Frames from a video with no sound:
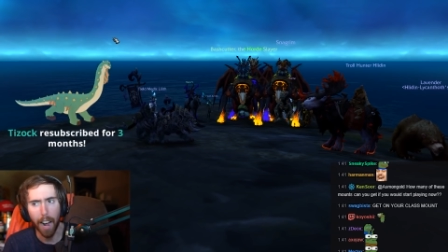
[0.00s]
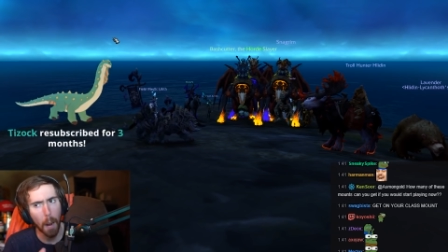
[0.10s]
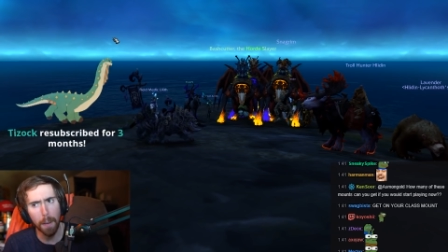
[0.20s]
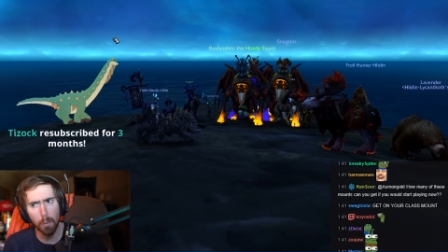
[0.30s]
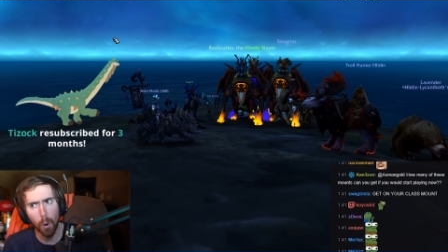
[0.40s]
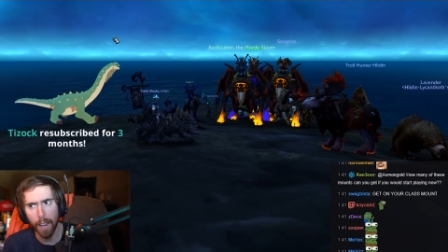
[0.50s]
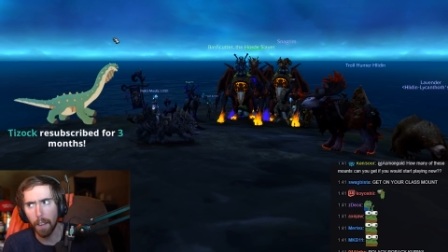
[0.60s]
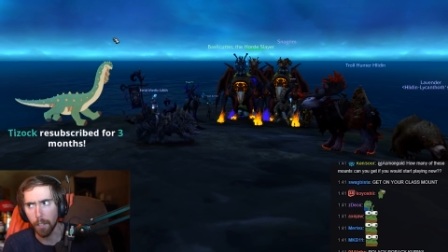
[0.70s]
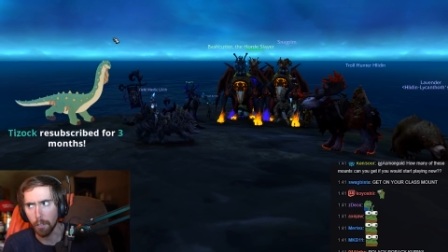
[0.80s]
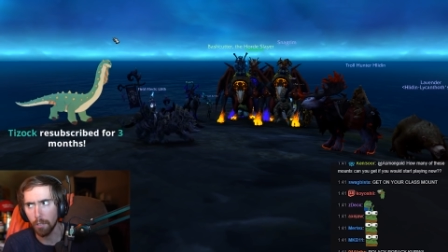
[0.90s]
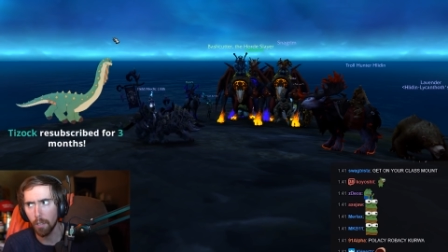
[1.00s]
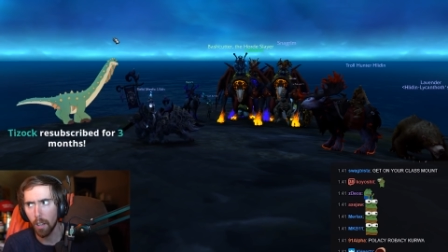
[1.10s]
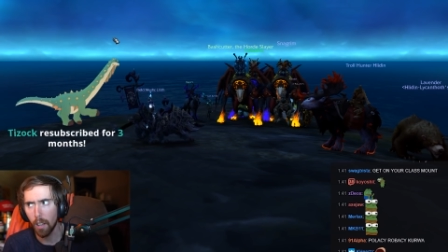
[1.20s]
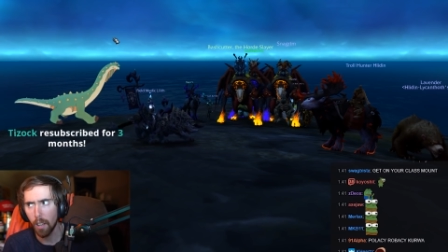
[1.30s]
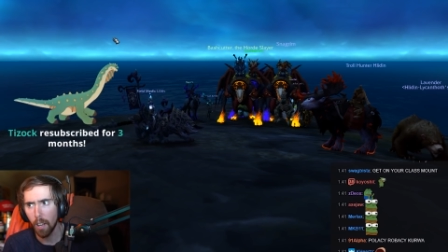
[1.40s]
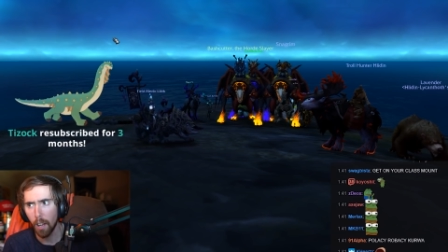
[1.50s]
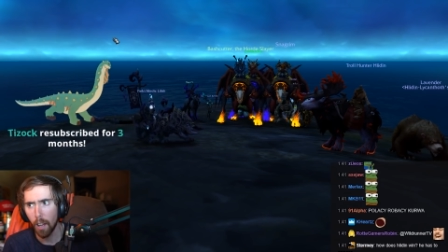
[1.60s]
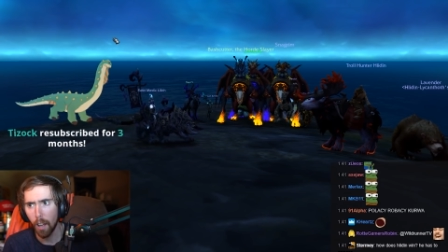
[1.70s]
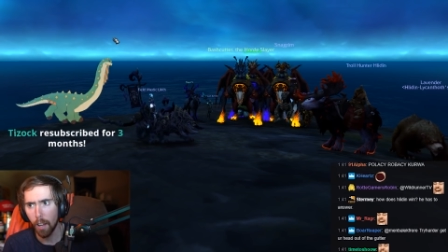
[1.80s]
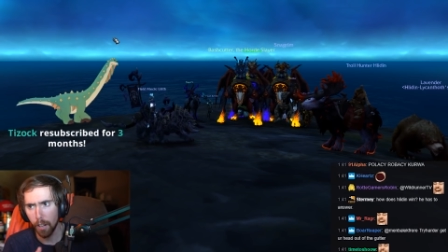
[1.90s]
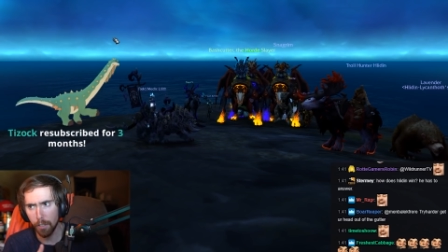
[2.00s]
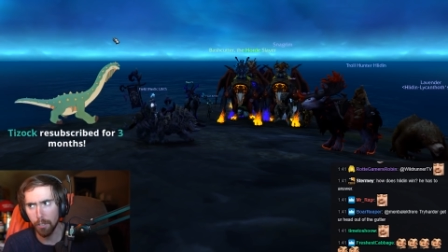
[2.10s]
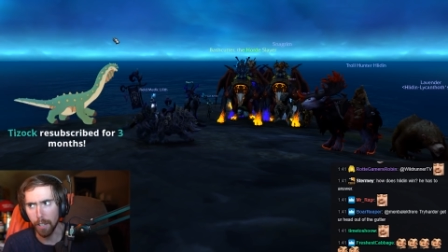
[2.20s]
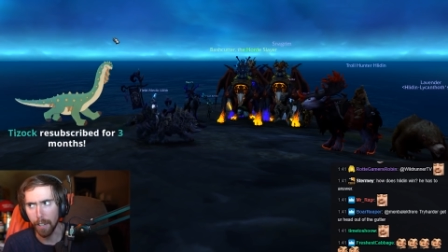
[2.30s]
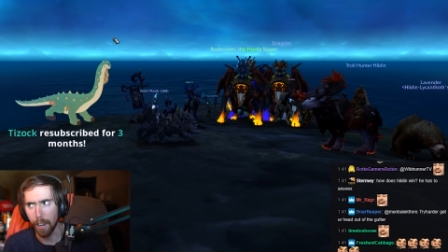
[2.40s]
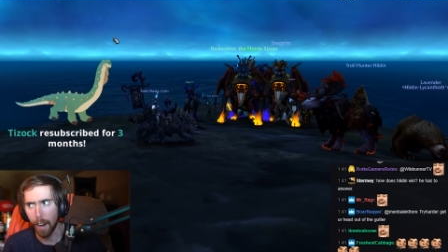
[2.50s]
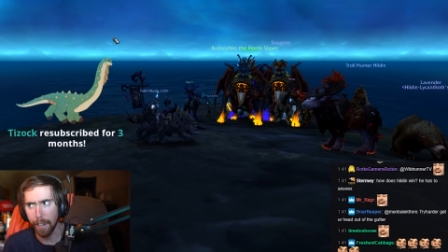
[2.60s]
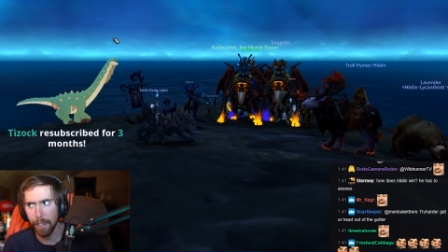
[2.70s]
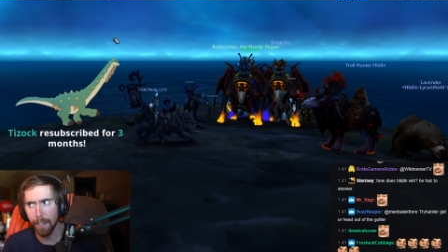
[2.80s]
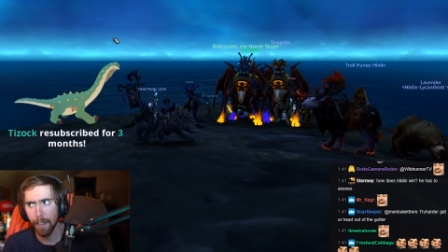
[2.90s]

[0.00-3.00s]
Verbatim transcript: I bet he won't have this. Let's see, Haydn?